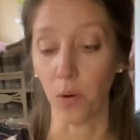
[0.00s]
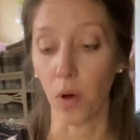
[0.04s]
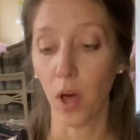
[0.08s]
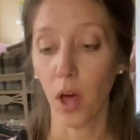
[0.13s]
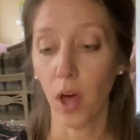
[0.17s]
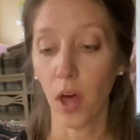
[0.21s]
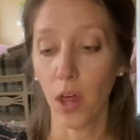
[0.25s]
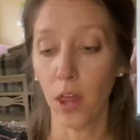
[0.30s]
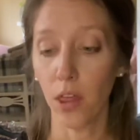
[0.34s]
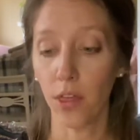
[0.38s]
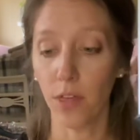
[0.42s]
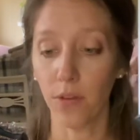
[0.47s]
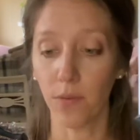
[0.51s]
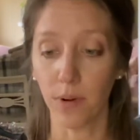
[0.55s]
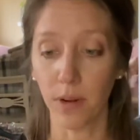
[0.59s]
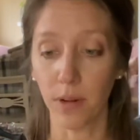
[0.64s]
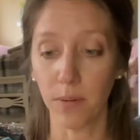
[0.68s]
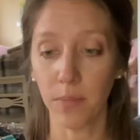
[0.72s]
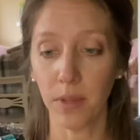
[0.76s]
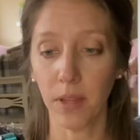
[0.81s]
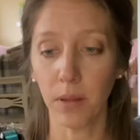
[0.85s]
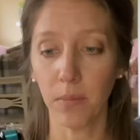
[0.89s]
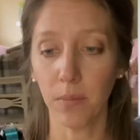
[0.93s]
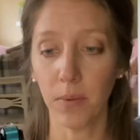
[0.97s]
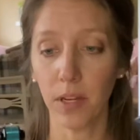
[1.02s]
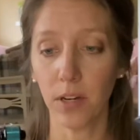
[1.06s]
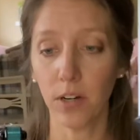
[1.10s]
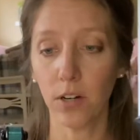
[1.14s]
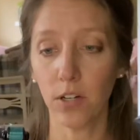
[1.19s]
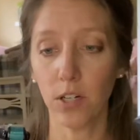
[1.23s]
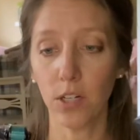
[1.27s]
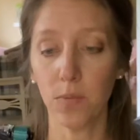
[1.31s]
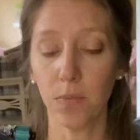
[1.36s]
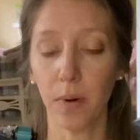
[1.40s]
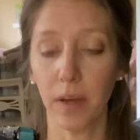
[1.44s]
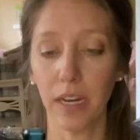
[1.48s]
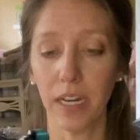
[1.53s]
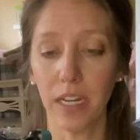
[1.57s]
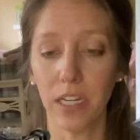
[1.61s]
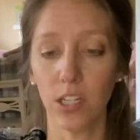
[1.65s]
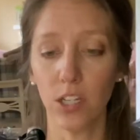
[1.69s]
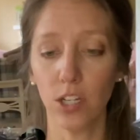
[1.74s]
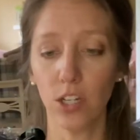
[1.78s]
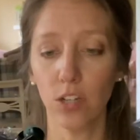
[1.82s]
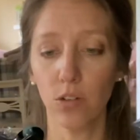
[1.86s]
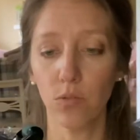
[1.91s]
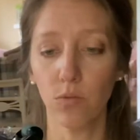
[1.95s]
3 millimeters, but it's
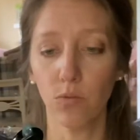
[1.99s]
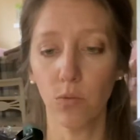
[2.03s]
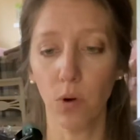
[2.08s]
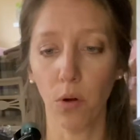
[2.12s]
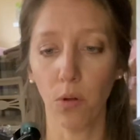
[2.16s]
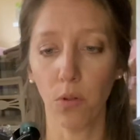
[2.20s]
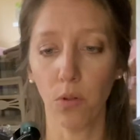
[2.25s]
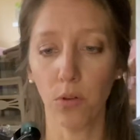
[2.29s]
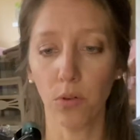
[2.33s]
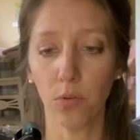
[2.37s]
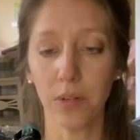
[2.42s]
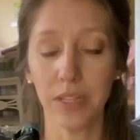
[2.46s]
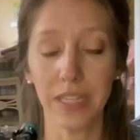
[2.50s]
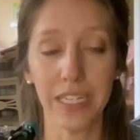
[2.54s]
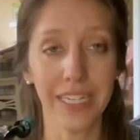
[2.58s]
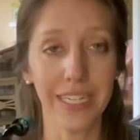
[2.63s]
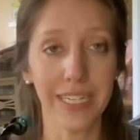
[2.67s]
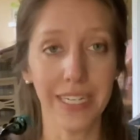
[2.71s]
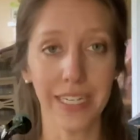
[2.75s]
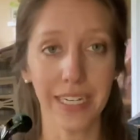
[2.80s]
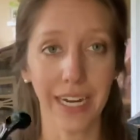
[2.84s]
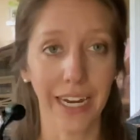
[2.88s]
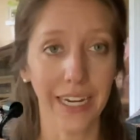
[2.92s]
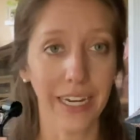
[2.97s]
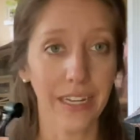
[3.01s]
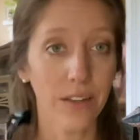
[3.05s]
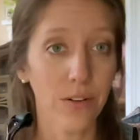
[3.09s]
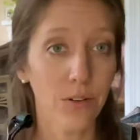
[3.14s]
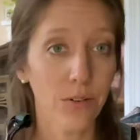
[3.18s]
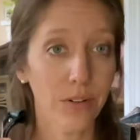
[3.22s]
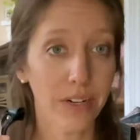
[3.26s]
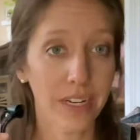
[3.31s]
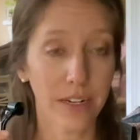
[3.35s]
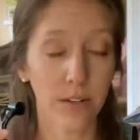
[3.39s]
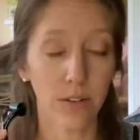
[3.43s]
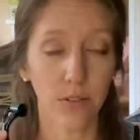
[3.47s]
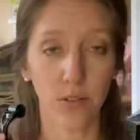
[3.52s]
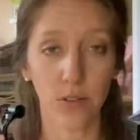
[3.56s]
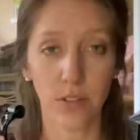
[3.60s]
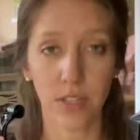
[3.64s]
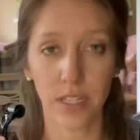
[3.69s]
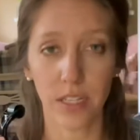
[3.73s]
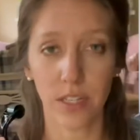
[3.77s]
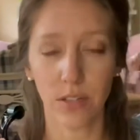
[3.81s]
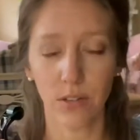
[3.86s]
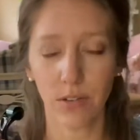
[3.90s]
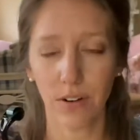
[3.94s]
just a roller with these tiny little needles.
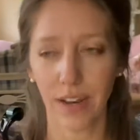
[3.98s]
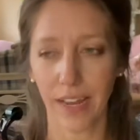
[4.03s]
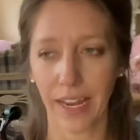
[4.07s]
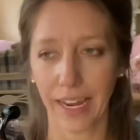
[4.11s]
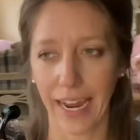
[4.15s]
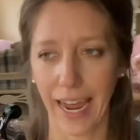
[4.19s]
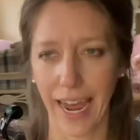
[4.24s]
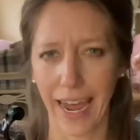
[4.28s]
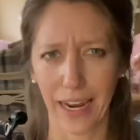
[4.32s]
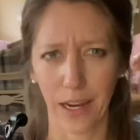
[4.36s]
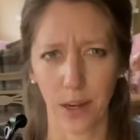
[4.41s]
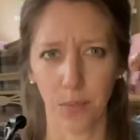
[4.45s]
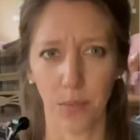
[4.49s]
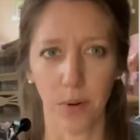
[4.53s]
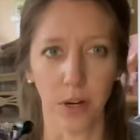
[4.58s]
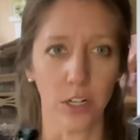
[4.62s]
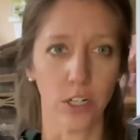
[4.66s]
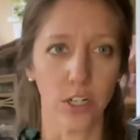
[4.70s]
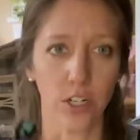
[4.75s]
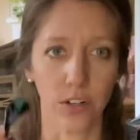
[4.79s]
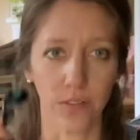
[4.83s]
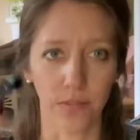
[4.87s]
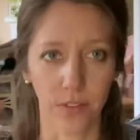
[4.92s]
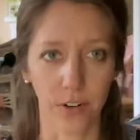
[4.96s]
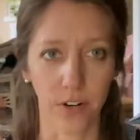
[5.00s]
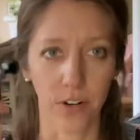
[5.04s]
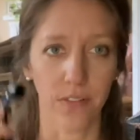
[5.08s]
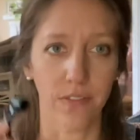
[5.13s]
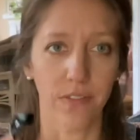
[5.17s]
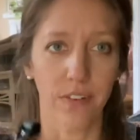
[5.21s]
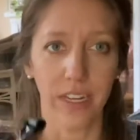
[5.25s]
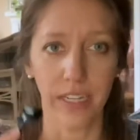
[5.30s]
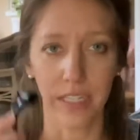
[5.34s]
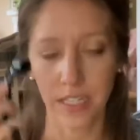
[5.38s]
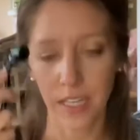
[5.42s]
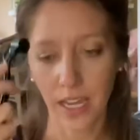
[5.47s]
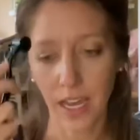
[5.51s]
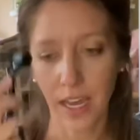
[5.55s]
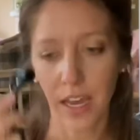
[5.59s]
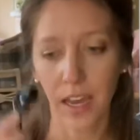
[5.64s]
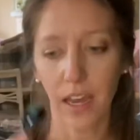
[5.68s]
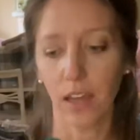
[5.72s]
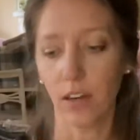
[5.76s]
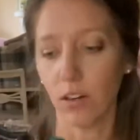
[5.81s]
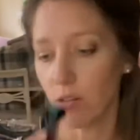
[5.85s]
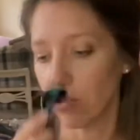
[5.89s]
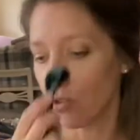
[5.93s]
It's sort of like acupuncture for your face,
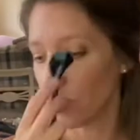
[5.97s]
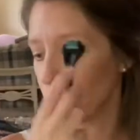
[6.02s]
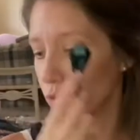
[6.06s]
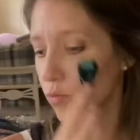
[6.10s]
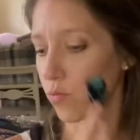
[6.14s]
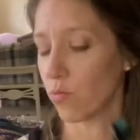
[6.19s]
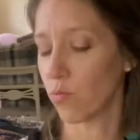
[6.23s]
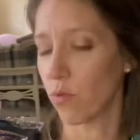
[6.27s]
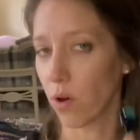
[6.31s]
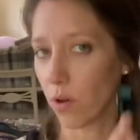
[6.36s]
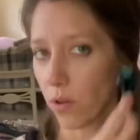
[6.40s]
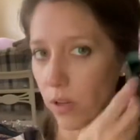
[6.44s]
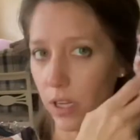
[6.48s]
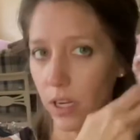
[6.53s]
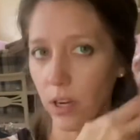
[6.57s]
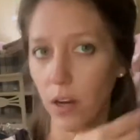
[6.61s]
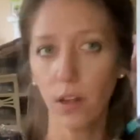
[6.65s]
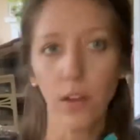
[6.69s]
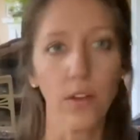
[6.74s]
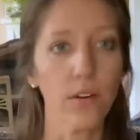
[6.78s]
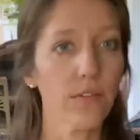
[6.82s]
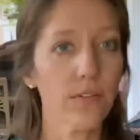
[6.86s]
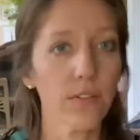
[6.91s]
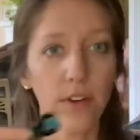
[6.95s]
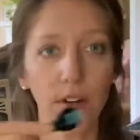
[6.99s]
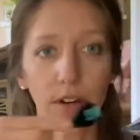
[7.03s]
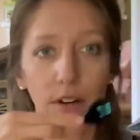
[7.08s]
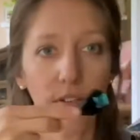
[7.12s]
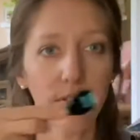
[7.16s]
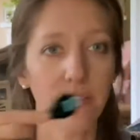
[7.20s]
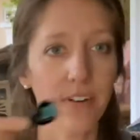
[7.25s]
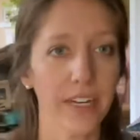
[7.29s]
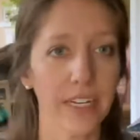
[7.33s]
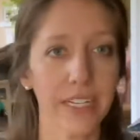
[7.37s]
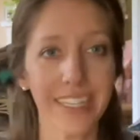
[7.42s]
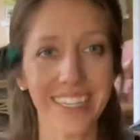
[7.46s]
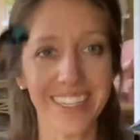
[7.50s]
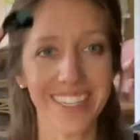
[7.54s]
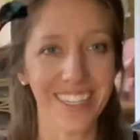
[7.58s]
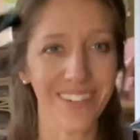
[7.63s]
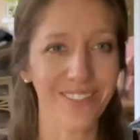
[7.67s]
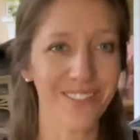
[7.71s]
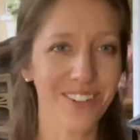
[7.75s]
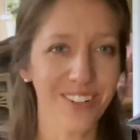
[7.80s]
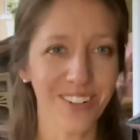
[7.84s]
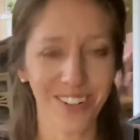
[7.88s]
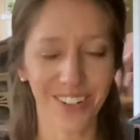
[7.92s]
and you just roll it all over your face in
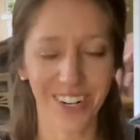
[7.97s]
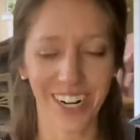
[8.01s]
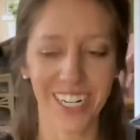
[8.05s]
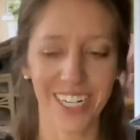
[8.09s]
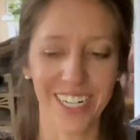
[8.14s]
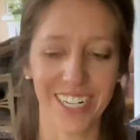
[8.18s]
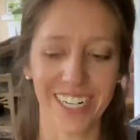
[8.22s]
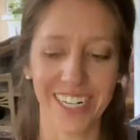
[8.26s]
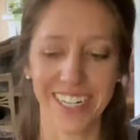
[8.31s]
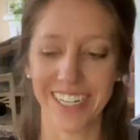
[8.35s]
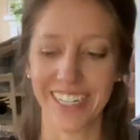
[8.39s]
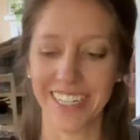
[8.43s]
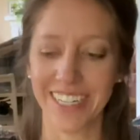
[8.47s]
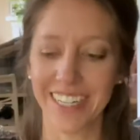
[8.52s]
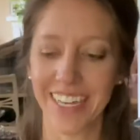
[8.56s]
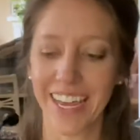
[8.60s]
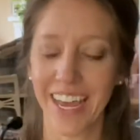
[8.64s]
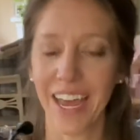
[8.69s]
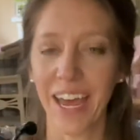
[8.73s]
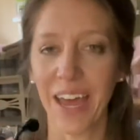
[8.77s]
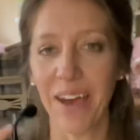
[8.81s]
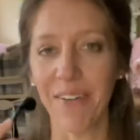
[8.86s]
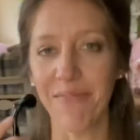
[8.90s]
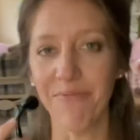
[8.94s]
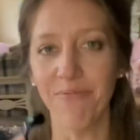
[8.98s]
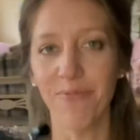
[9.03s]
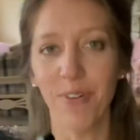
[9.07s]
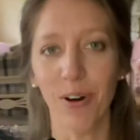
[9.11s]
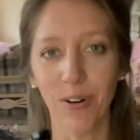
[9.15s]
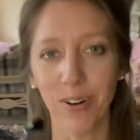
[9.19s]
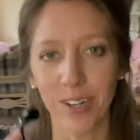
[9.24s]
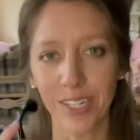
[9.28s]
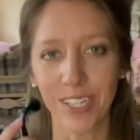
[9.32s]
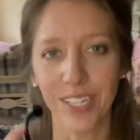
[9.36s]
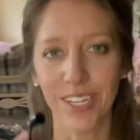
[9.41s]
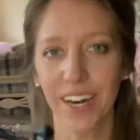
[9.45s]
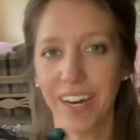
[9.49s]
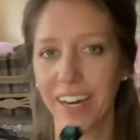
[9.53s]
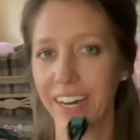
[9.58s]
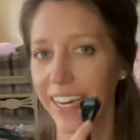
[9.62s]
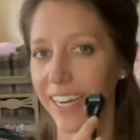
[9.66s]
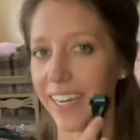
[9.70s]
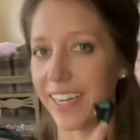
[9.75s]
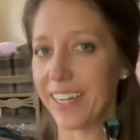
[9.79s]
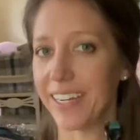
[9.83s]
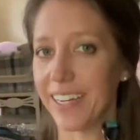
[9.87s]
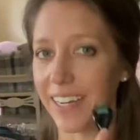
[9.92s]
different directions and focus
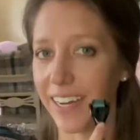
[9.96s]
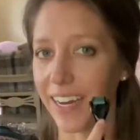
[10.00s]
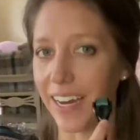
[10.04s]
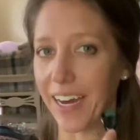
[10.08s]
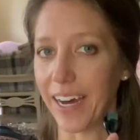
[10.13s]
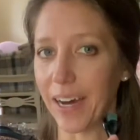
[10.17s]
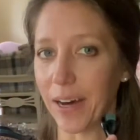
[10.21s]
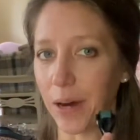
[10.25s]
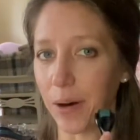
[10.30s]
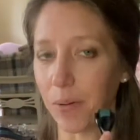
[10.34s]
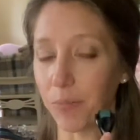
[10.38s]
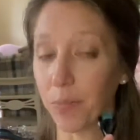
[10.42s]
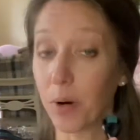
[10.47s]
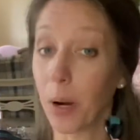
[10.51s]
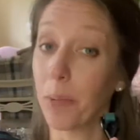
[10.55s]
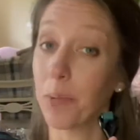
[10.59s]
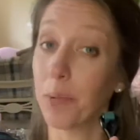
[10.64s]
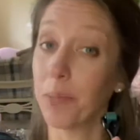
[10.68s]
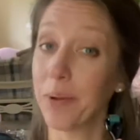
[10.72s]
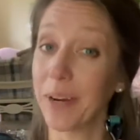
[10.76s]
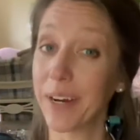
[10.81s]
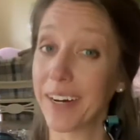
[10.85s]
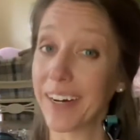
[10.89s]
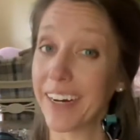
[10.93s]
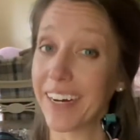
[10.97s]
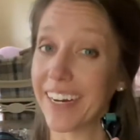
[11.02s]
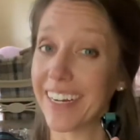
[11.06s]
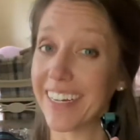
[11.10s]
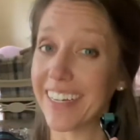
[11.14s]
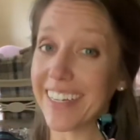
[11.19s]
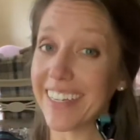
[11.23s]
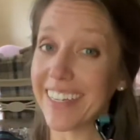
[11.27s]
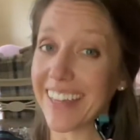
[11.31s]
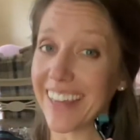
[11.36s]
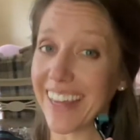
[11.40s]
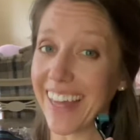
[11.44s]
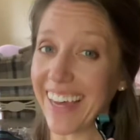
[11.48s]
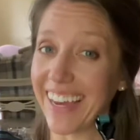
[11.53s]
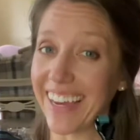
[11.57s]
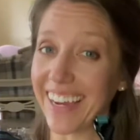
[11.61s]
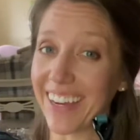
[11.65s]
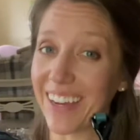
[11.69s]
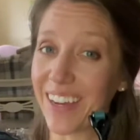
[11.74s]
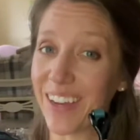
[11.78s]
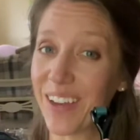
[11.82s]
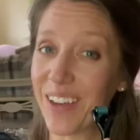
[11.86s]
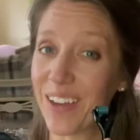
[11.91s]
on problem areas
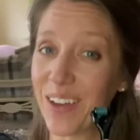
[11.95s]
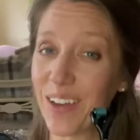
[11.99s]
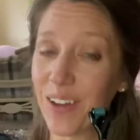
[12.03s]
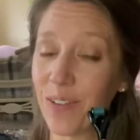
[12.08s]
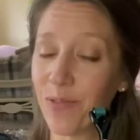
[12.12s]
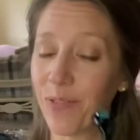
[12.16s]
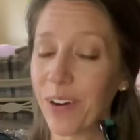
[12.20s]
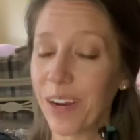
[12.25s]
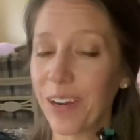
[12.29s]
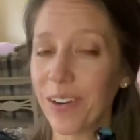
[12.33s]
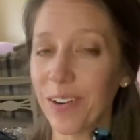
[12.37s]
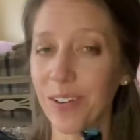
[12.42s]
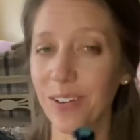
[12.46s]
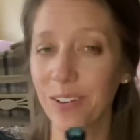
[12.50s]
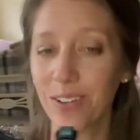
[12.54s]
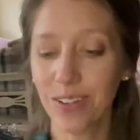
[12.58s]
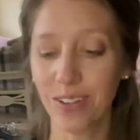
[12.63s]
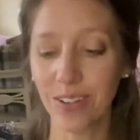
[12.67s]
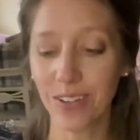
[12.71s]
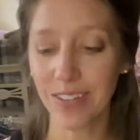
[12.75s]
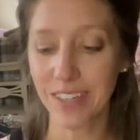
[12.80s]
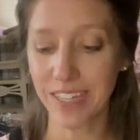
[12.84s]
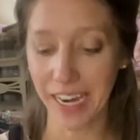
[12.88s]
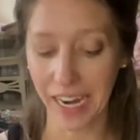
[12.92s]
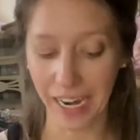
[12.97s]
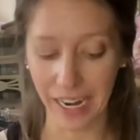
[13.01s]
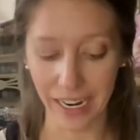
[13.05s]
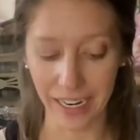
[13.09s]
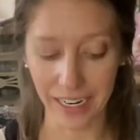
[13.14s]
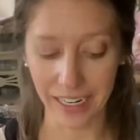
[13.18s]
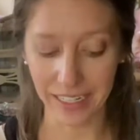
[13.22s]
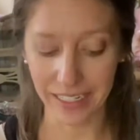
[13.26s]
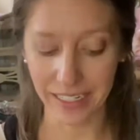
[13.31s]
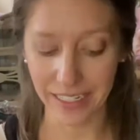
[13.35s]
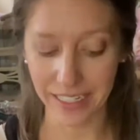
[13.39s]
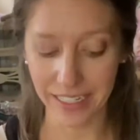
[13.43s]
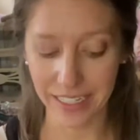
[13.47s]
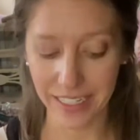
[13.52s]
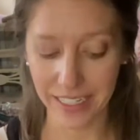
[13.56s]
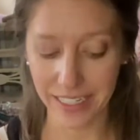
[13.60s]
like wrinkles, and